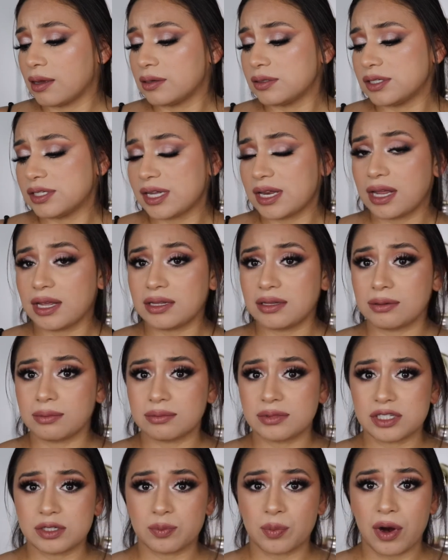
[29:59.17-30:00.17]
setting
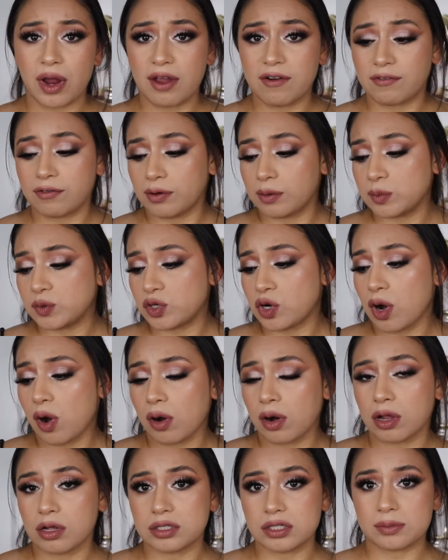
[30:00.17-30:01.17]
spray from
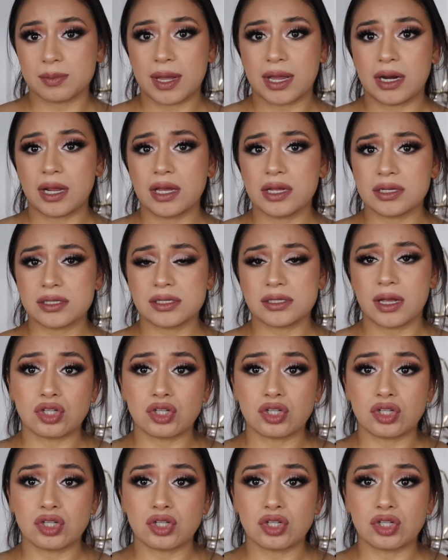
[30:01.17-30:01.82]
Gerard Cosmetics.